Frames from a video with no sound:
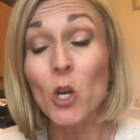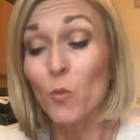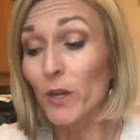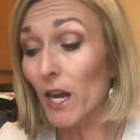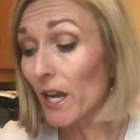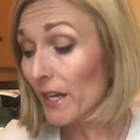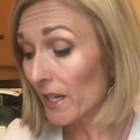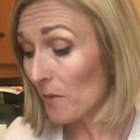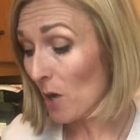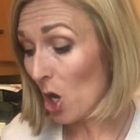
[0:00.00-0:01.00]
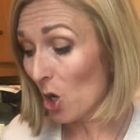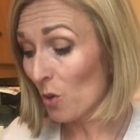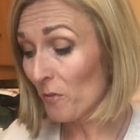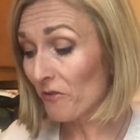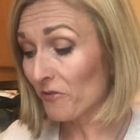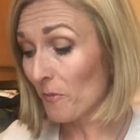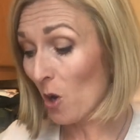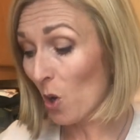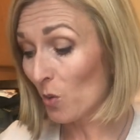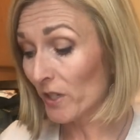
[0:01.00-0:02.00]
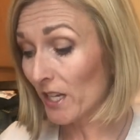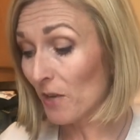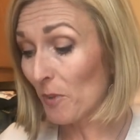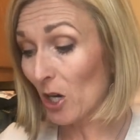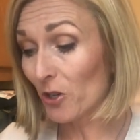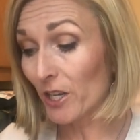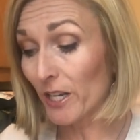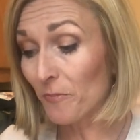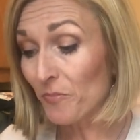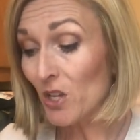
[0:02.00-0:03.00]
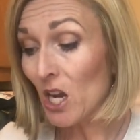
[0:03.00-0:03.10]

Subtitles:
When I come home from holding a party,